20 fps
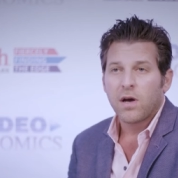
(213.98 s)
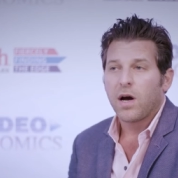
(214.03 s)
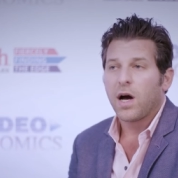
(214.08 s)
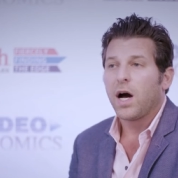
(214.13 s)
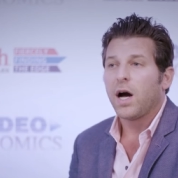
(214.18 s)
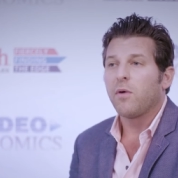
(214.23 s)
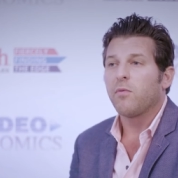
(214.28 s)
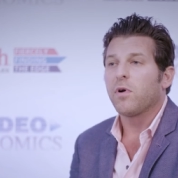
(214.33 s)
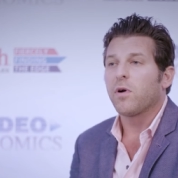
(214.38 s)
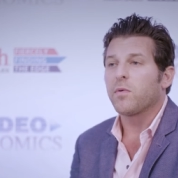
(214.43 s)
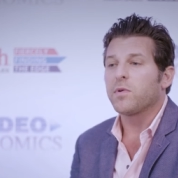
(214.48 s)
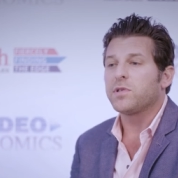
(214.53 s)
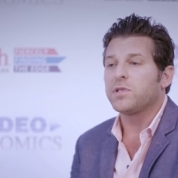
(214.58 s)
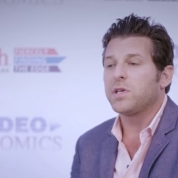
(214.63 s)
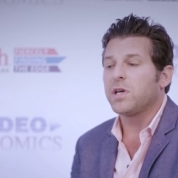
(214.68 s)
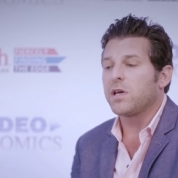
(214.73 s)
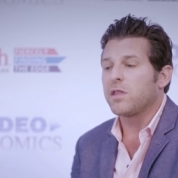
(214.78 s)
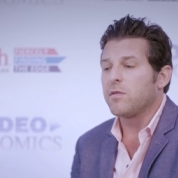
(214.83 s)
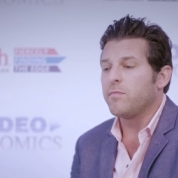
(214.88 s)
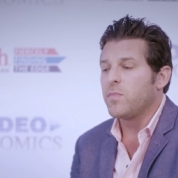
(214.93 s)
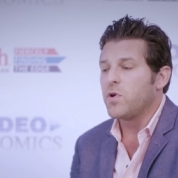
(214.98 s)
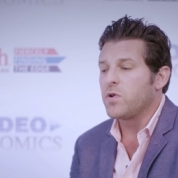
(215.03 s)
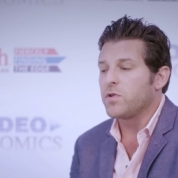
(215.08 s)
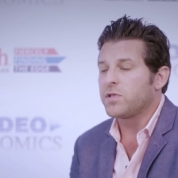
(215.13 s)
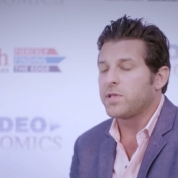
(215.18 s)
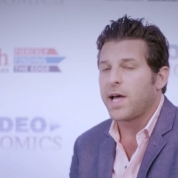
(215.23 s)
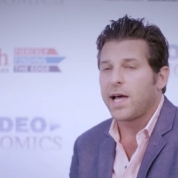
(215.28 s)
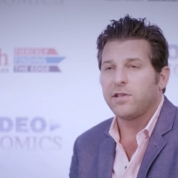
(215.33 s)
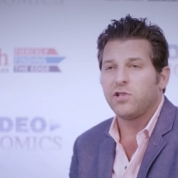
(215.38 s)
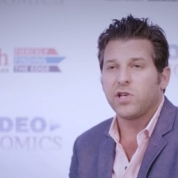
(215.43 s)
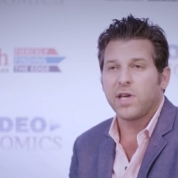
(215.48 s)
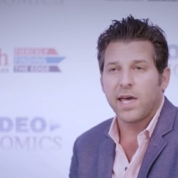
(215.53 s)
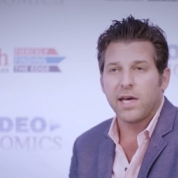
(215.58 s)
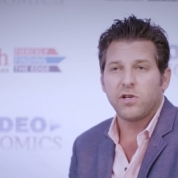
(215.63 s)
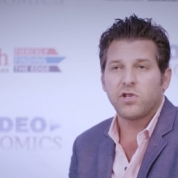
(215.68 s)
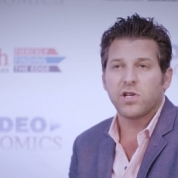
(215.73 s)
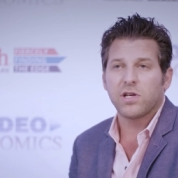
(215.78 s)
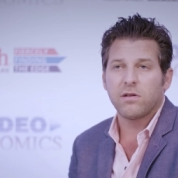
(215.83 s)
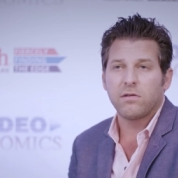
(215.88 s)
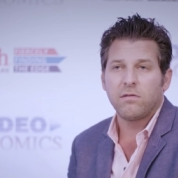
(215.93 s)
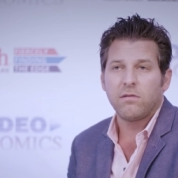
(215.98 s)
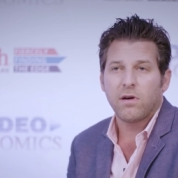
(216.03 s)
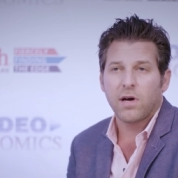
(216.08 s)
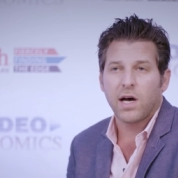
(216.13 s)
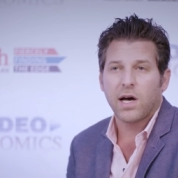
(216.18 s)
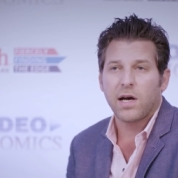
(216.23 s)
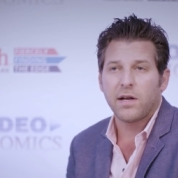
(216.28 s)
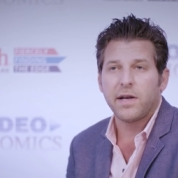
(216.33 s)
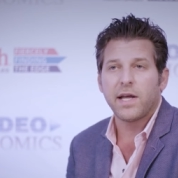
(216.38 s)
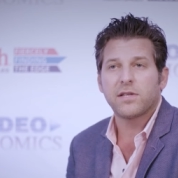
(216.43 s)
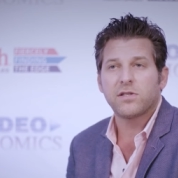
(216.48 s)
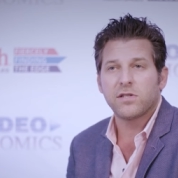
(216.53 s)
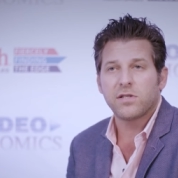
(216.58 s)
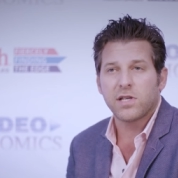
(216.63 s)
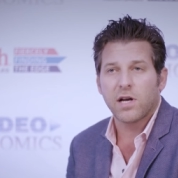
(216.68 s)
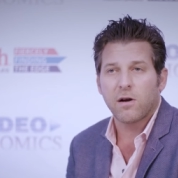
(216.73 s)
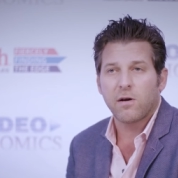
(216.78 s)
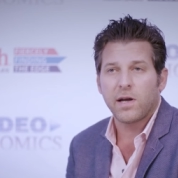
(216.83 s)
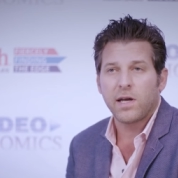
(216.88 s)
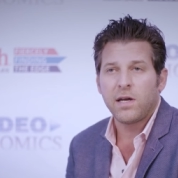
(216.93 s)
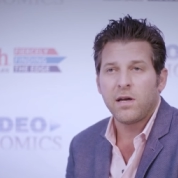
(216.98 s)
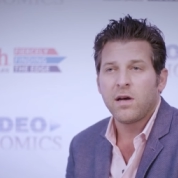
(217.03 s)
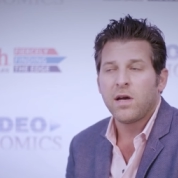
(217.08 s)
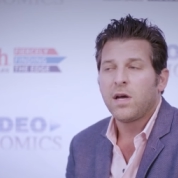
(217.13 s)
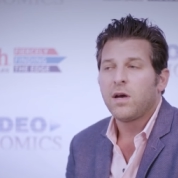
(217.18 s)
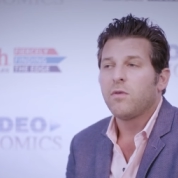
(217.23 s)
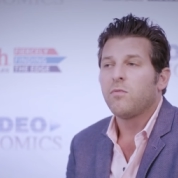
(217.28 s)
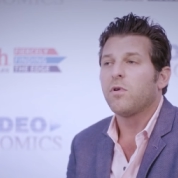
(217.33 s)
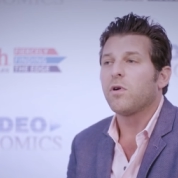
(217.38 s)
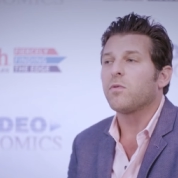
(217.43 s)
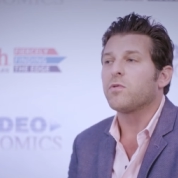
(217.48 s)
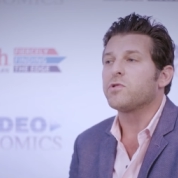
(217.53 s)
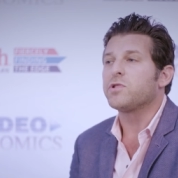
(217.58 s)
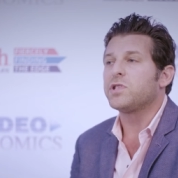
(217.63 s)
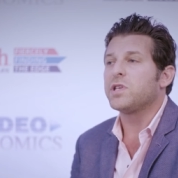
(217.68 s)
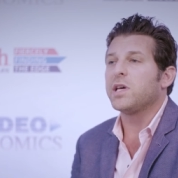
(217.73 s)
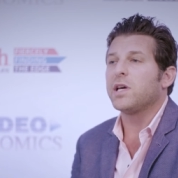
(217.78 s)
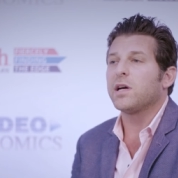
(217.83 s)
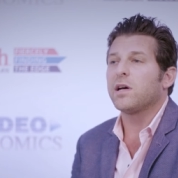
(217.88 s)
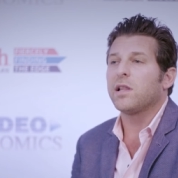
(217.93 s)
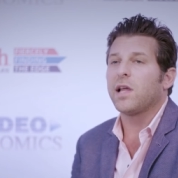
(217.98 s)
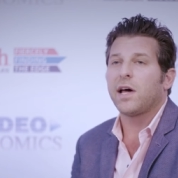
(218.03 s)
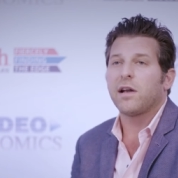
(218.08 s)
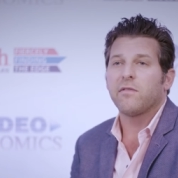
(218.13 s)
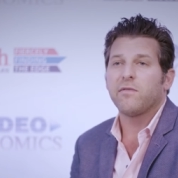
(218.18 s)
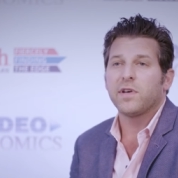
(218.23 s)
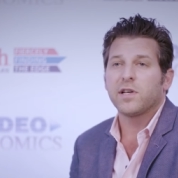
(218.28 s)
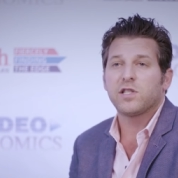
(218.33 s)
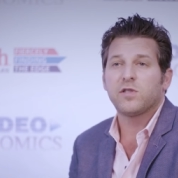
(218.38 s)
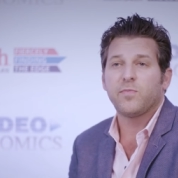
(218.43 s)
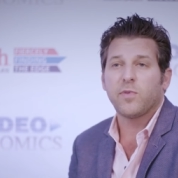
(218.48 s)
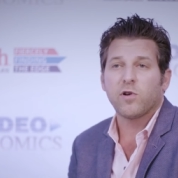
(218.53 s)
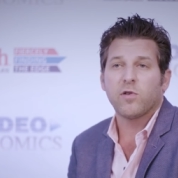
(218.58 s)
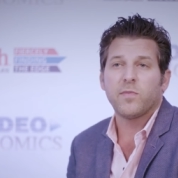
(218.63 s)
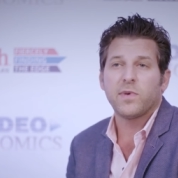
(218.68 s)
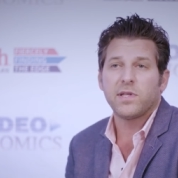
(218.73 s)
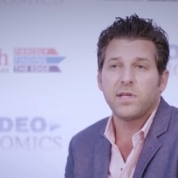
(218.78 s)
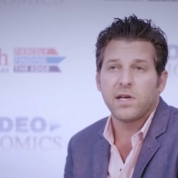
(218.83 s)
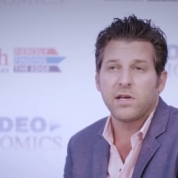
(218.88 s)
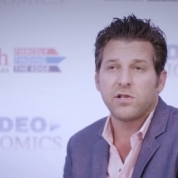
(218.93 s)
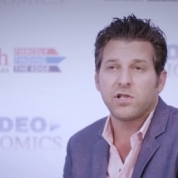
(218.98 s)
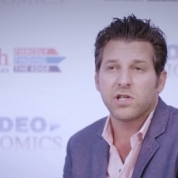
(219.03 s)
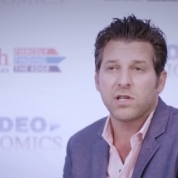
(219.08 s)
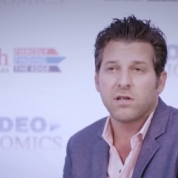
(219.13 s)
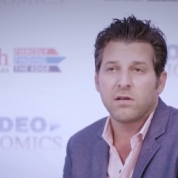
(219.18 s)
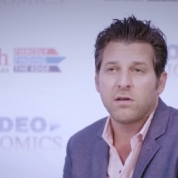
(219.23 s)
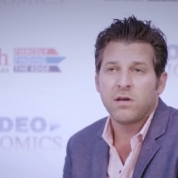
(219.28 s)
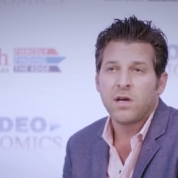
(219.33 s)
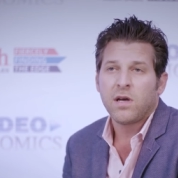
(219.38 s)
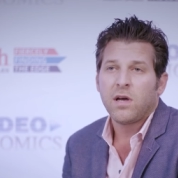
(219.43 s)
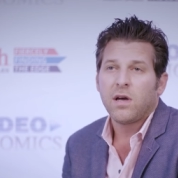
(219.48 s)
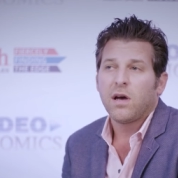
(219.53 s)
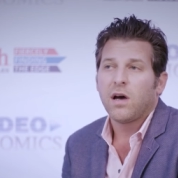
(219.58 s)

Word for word: Uh, where we're seeing the most education uh, necessary, where we're seeing a lot of experimentation.